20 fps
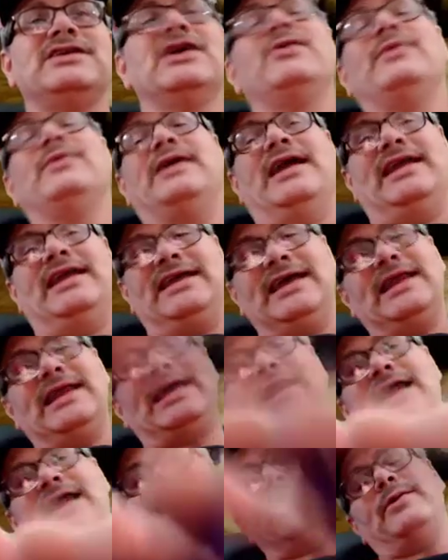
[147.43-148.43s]
we gotta get
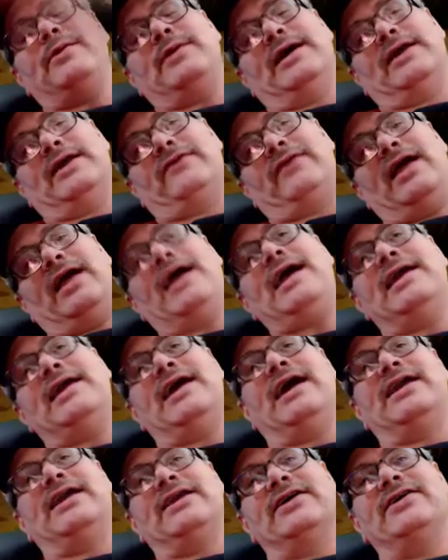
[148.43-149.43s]
on out. We gotta fly on
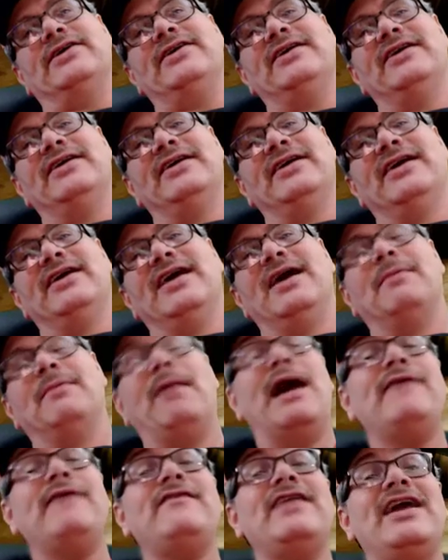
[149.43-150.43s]
out of here.
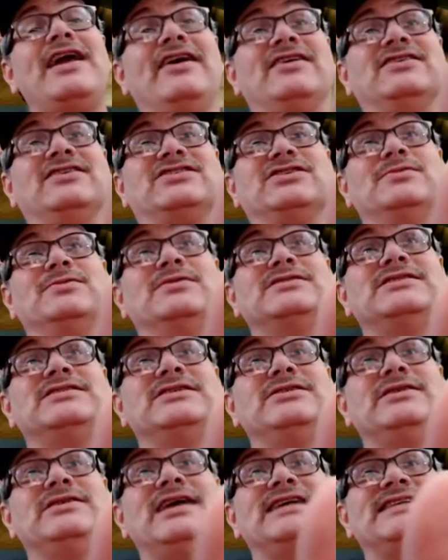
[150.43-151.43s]
Bye for now,
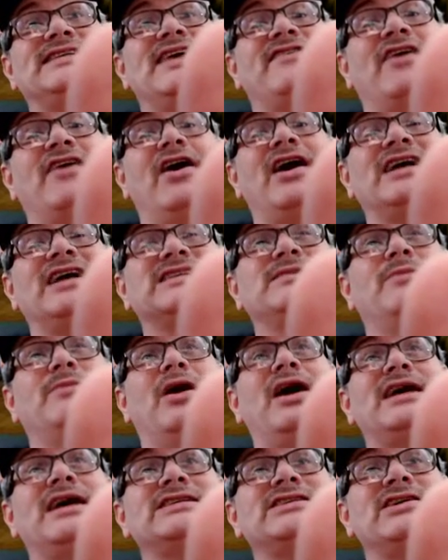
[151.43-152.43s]
YouTubers. You guys have an
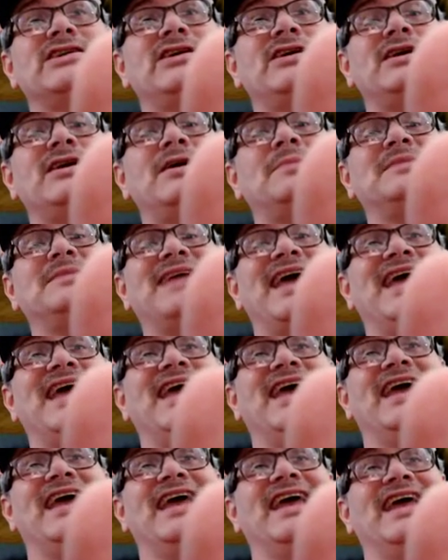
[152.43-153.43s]
awesome
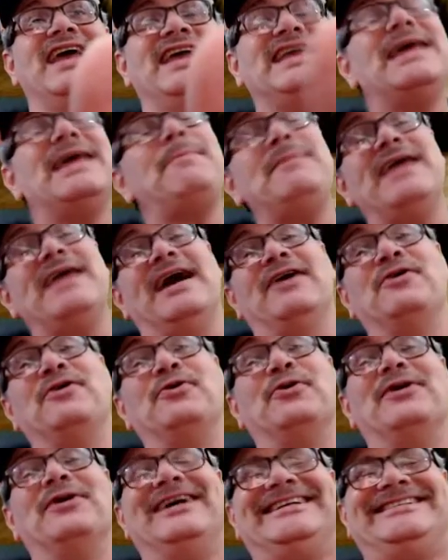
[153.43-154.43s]
day.
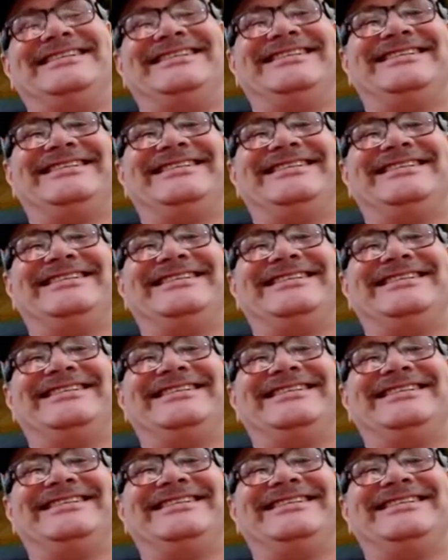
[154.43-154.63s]
Yippee-yahoo!